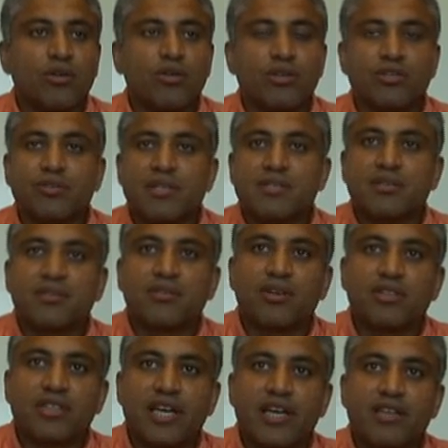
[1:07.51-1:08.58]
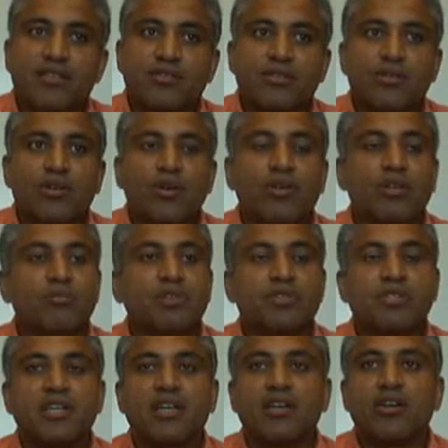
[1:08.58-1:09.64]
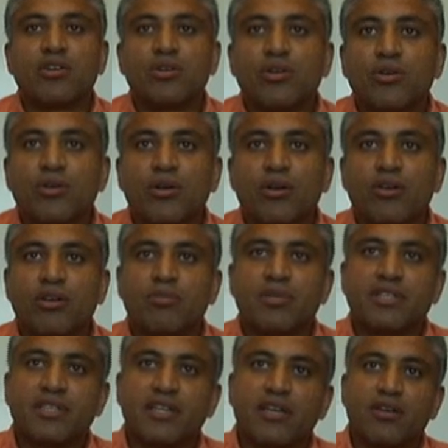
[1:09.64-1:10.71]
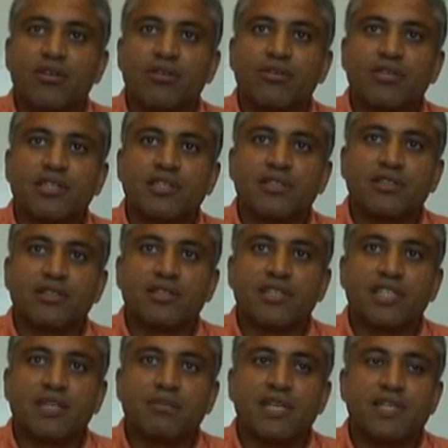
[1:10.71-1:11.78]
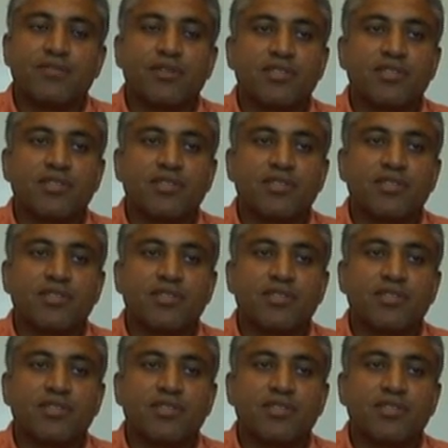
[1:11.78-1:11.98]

or a trusted context, or a particular role, or a particular authority on the database.